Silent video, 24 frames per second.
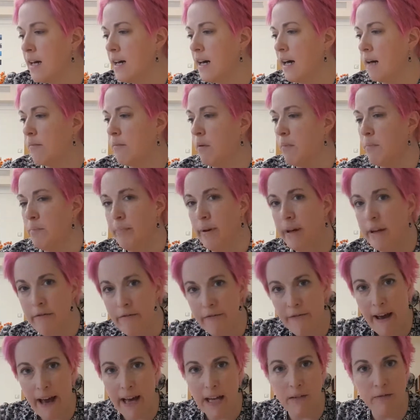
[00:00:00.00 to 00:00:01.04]
I'm a big
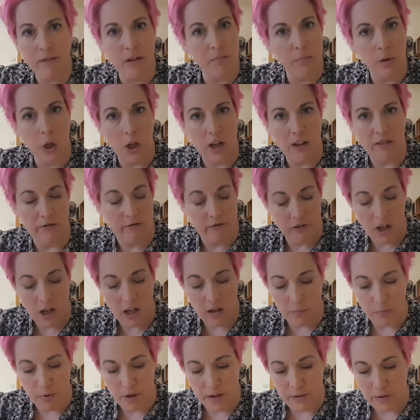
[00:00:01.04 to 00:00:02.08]
fan of the
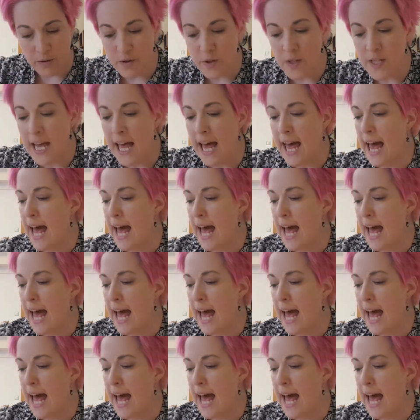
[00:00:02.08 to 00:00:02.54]
Vlogbrothers,